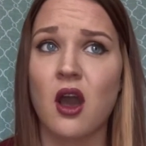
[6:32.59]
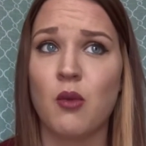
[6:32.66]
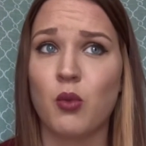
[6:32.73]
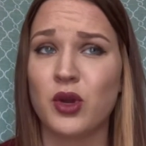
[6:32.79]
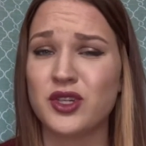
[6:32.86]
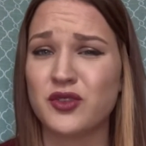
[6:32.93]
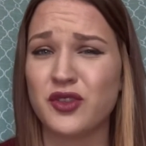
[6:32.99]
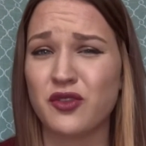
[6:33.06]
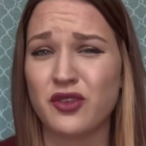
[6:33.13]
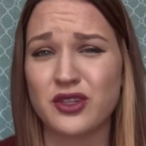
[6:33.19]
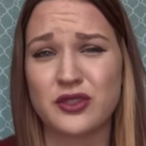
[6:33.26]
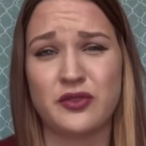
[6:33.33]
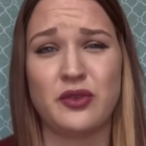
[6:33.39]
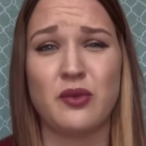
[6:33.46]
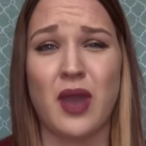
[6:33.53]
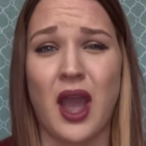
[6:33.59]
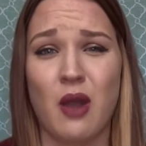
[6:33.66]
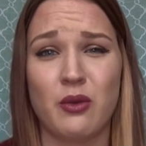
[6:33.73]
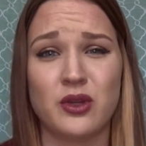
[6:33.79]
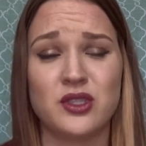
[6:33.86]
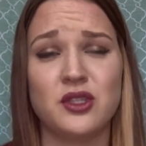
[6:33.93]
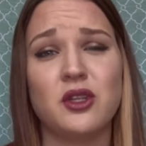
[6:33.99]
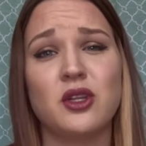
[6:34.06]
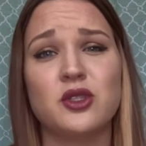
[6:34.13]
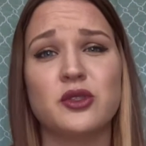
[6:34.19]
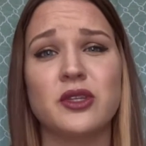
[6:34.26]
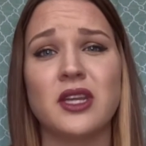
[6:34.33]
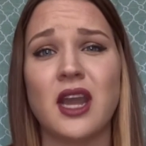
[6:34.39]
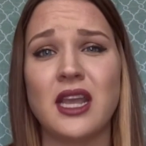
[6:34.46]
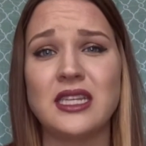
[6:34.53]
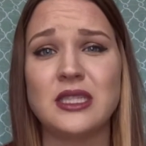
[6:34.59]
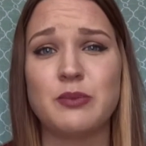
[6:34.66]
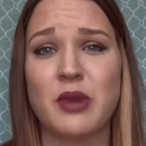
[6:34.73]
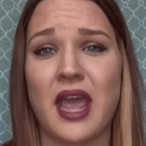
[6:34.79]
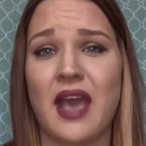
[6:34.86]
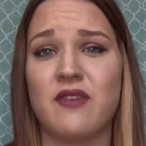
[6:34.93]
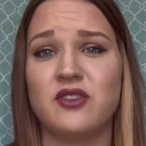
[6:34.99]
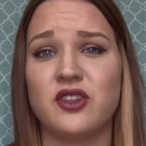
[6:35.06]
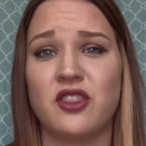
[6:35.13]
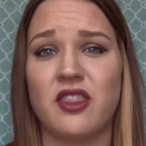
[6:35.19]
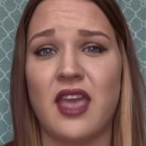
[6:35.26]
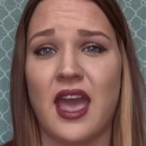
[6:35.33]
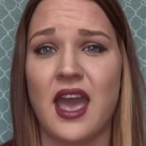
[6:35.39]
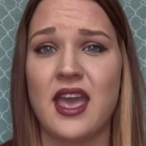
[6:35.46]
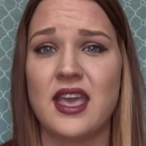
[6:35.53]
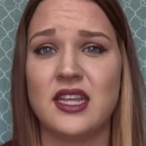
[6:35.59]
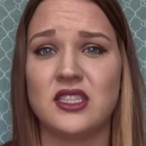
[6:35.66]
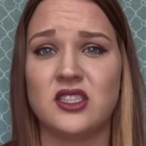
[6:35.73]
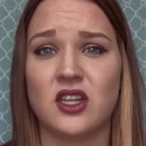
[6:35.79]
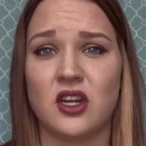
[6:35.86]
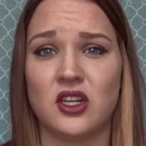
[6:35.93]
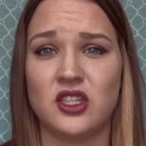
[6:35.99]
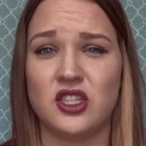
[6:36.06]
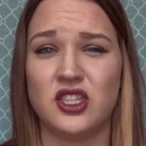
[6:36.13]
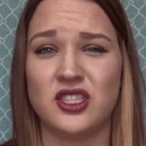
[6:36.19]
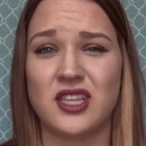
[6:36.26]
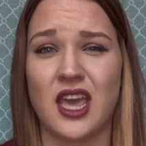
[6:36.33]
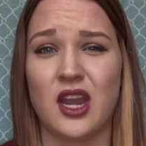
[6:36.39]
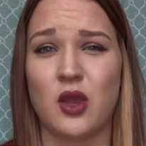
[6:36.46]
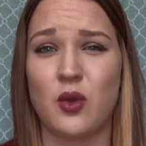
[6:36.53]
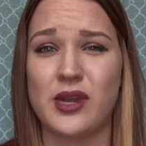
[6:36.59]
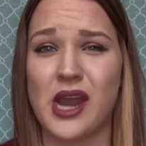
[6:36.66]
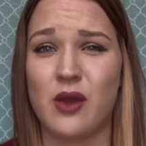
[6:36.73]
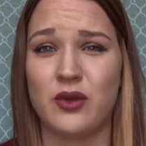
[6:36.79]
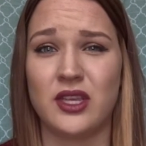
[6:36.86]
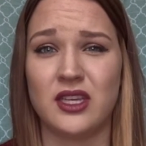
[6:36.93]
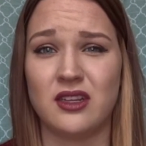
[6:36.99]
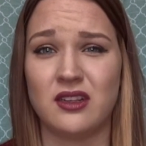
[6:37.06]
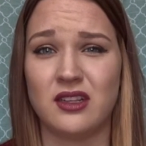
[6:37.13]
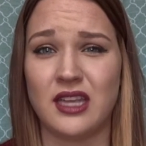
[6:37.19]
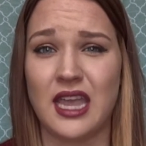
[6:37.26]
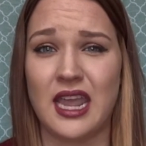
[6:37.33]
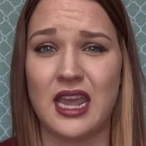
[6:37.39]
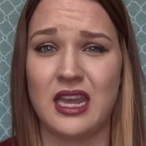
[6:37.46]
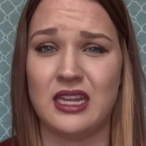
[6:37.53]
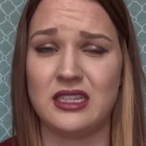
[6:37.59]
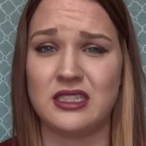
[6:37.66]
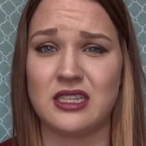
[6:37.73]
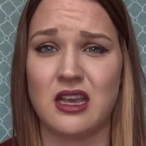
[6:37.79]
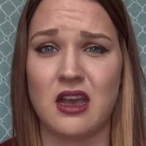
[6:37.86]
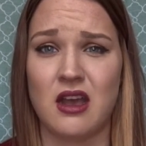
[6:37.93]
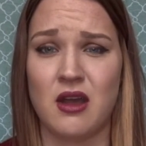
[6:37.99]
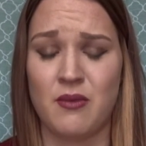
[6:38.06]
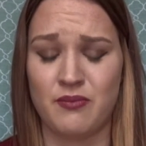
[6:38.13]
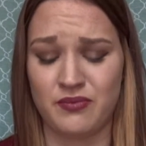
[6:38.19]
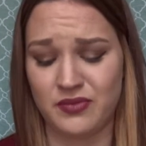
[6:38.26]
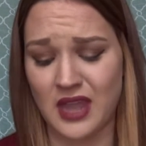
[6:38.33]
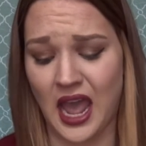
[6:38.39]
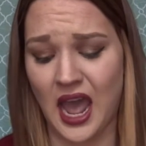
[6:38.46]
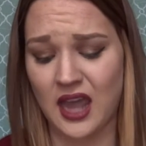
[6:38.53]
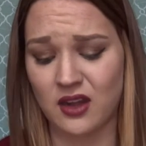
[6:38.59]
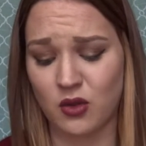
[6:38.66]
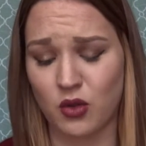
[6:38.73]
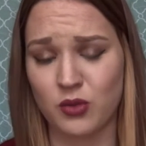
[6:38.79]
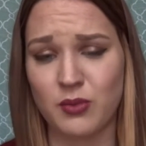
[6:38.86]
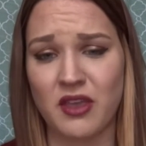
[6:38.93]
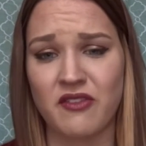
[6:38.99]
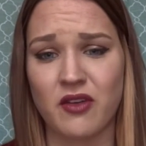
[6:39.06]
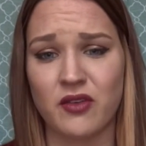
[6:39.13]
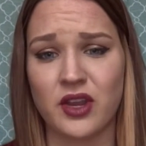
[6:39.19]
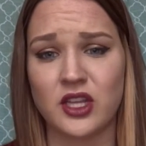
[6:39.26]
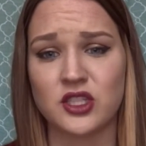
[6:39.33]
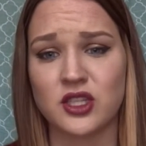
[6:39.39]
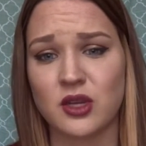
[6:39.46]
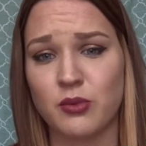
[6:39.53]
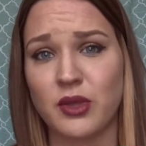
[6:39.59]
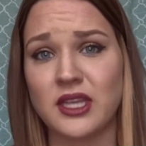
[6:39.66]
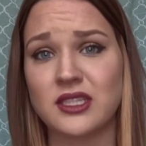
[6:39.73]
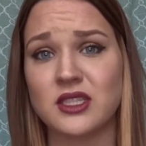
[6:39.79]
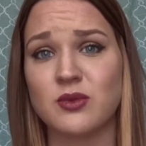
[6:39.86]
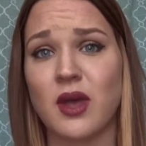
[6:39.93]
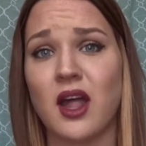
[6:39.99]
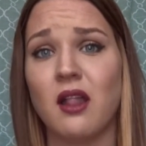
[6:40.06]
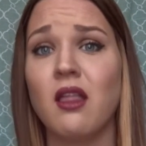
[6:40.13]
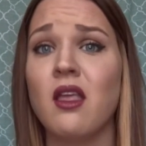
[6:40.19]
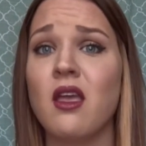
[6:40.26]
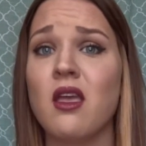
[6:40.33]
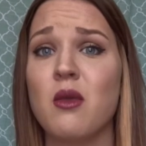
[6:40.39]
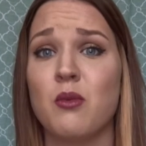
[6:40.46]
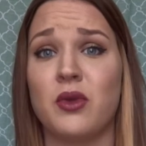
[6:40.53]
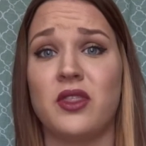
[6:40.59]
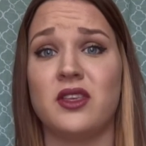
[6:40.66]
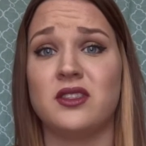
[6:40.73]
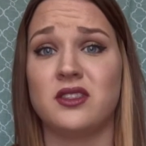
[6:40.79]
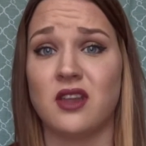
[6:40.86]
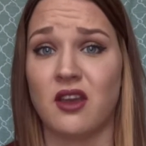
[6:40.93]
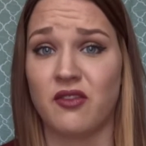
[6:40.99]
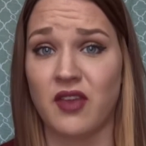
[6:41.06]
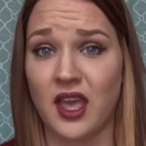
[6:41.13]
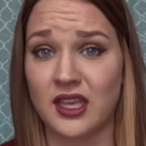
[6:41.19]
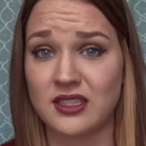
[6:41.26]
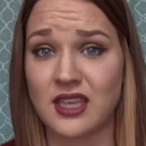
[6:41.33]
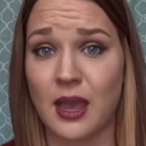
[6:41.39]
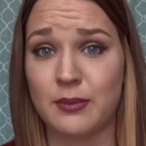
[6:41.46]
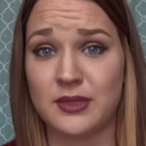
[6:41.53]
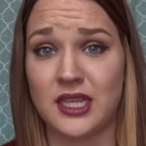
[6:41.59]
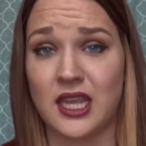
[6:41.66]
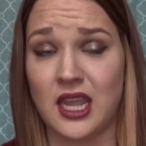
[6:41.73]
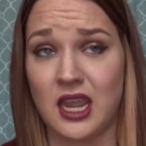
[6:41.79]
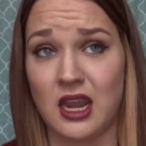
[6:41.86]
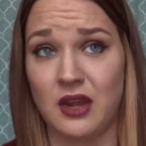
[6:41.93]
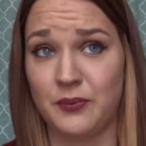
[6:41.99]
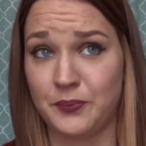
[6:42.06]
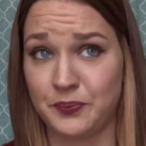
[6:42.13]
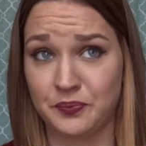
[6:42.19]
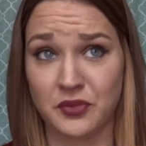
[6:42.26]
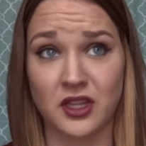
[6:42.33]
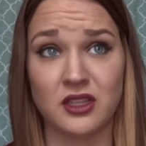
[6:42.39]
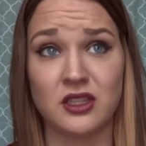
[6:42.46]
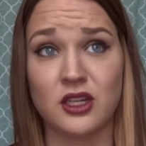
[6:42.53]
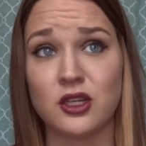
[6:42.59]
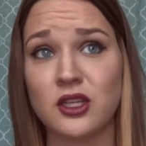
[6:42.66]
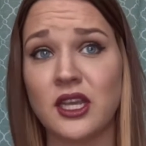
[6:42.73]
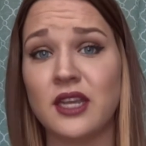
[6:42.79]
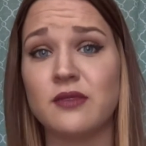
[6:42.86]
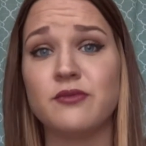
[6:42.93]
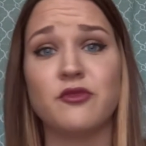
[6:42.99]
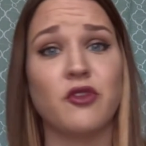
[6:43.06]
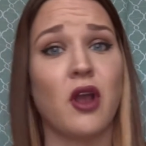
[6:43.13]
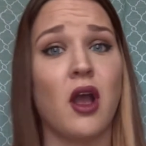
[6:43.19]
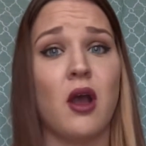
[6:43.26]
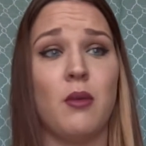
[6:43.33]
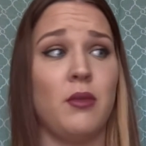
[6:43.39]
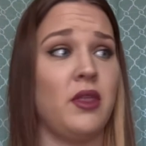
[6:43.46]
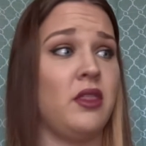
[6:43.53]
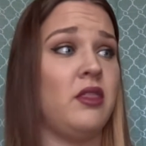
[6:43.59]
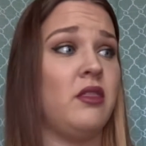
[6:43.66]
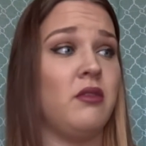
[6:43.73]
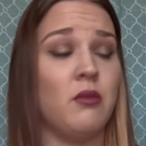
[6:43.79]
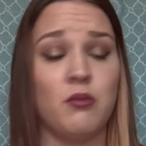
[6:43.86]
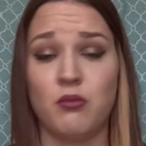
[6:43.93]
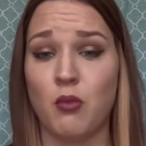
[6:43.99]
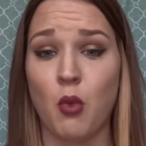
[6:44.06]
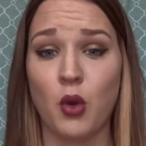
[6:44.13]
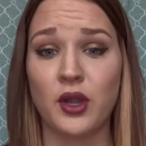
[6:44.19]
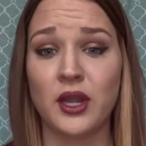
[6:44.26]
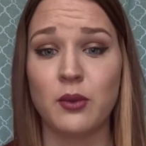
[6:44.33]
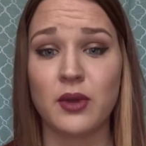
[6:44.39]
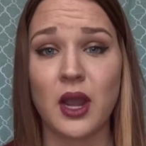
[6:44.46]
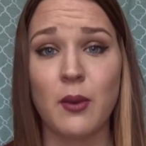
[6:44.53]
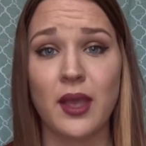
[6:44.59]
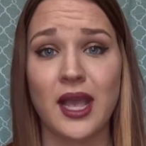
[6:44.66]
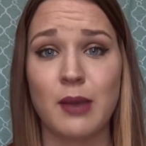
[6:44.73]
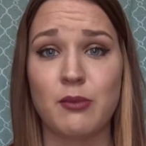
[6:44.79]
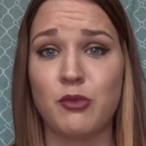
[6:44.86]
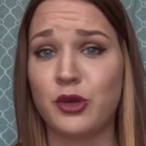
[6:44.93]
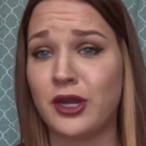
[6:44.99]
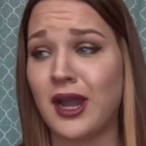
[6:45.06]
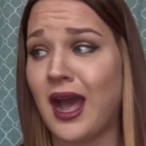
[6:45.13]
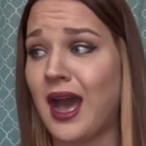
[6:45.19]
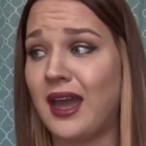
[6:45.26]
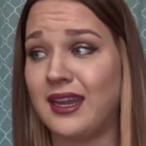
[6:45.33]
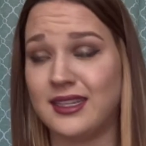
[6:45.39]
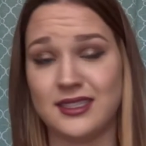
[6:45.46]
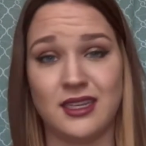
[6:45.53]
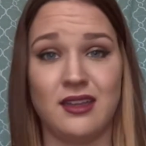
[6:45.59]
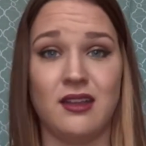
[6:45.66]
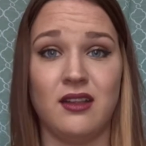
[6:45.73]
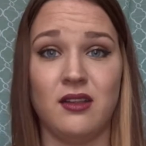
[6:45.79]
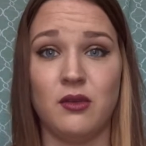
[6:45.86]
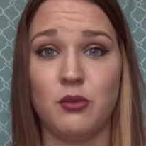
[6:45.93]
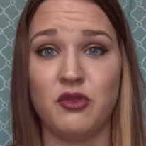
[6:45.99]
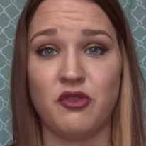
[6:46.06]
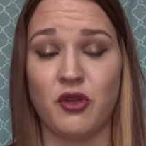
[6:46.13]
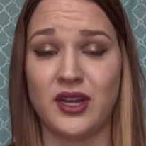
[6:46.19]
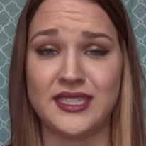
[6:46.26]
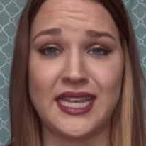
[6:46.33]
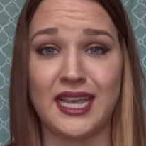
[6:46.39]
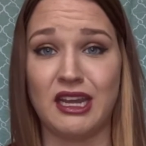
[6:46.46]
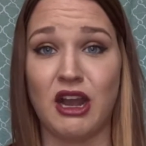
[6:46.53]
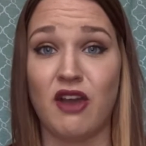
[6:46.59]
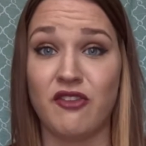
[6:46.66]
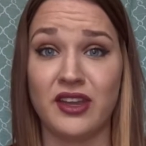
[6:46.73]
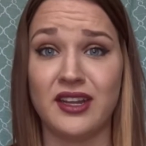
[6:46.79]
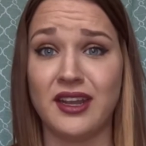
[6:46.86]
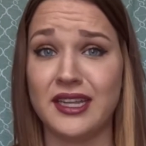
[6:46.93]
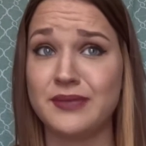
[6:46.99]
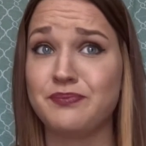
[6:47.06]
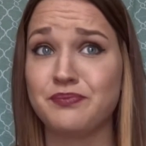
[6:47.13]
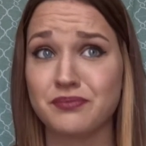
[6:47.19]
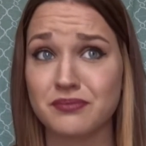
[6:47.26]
worked for the first few hours and it looked really nice, but after that it started to just kind of go downhill and not hold my foundation in place as well. But this stuff has kept it in literally from the morning when I wake up and put it on until before I take it off at night.